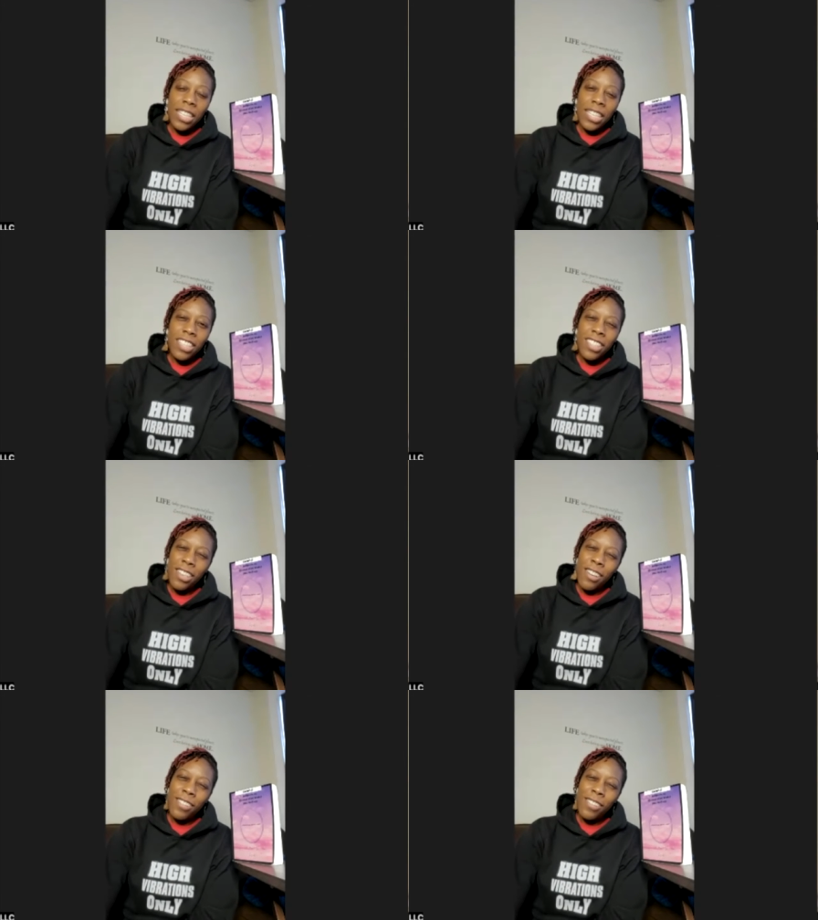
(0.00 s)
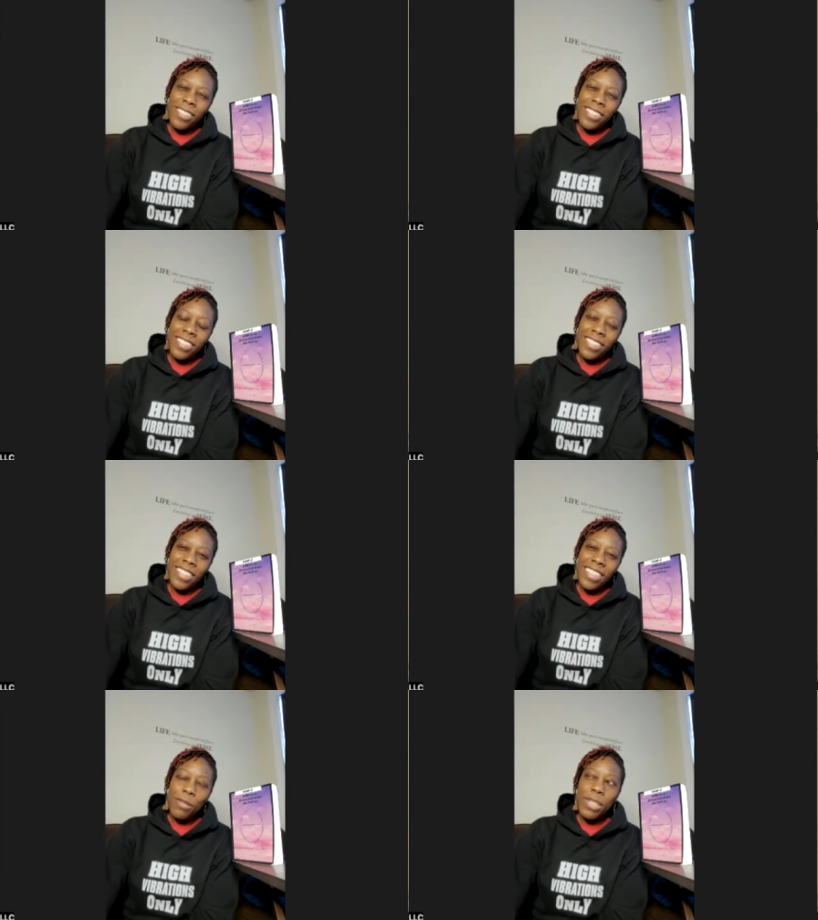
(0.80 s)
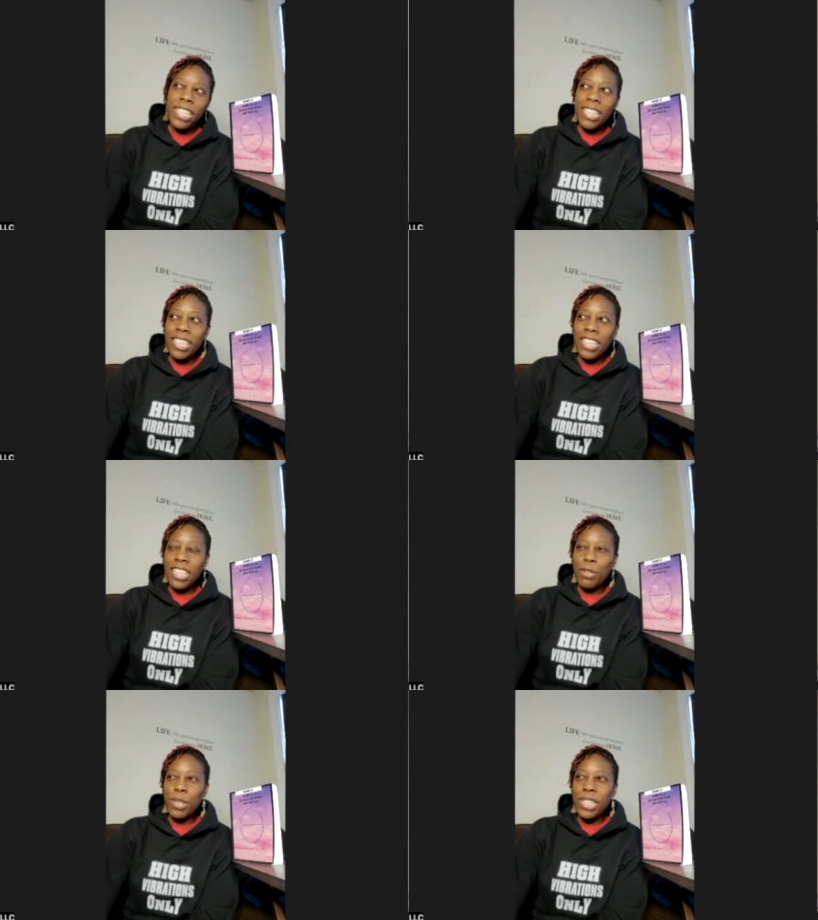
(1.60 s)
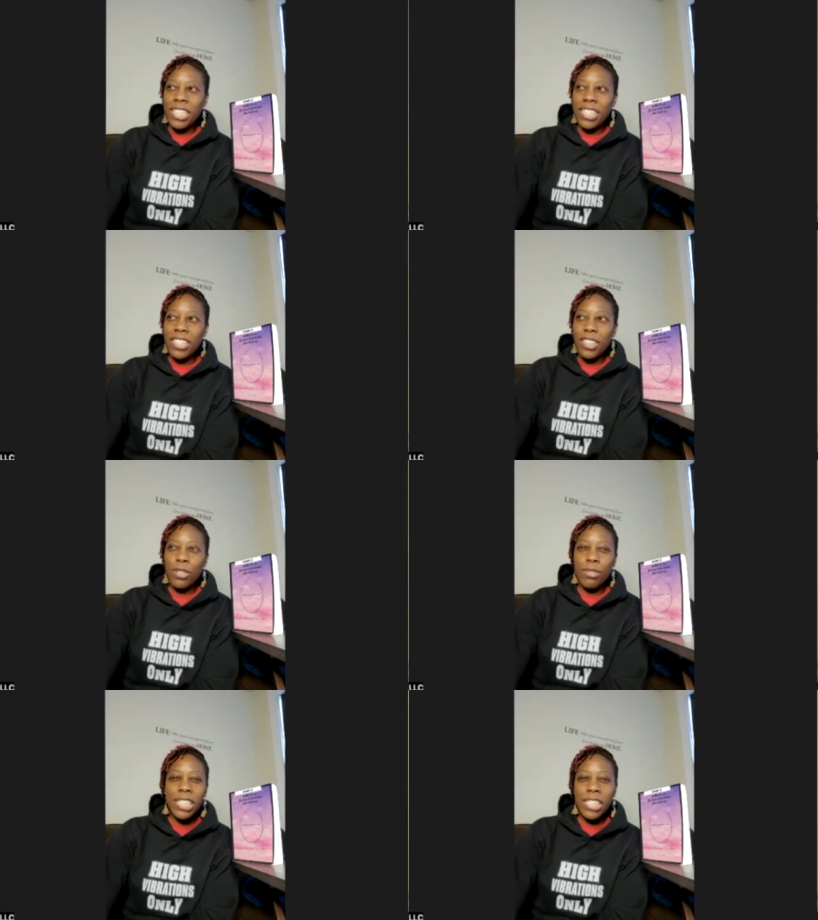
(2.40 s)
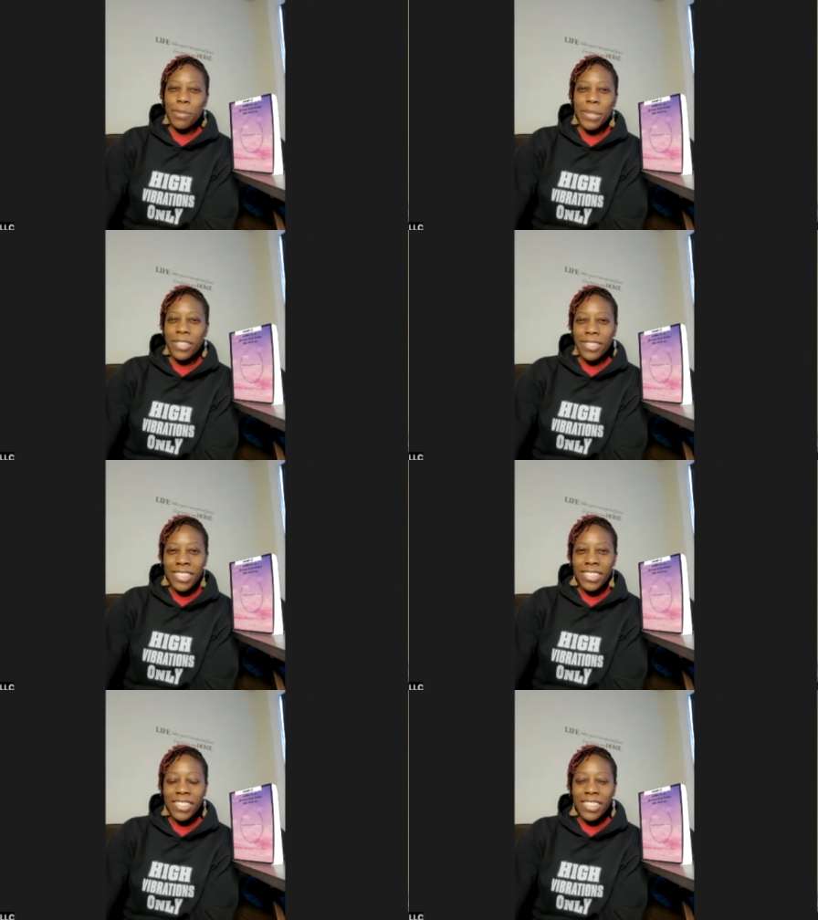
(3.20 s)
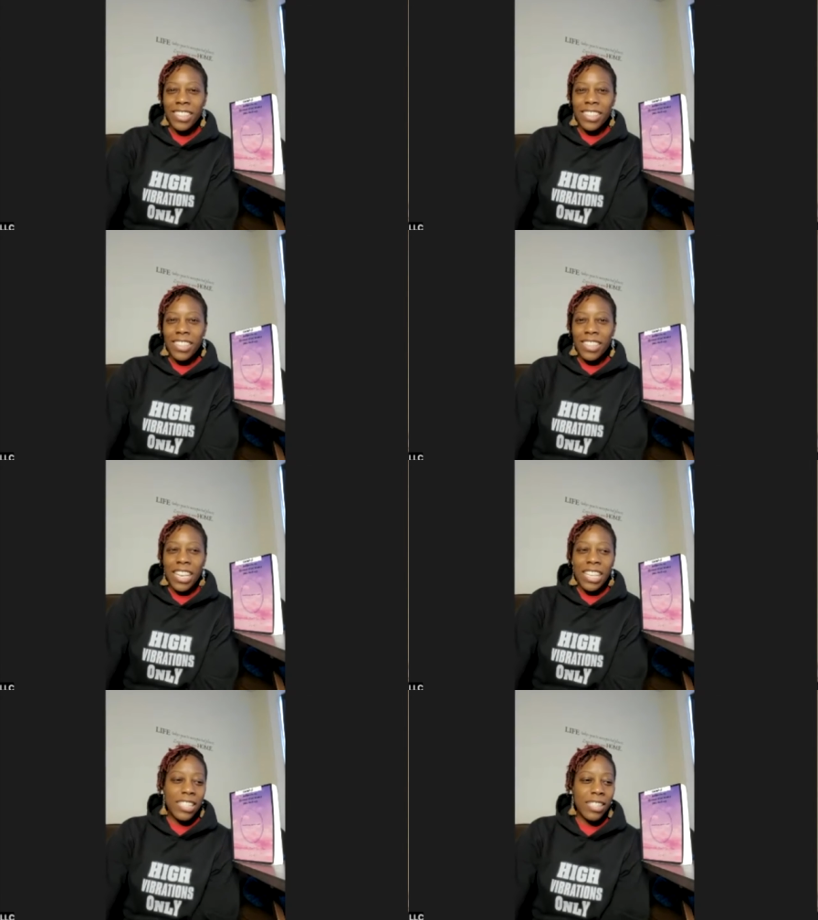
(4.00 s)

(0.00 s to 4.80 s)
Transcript: Mm-hmm. You know, mm-hmm. within a within a three year period, I mm-hmm.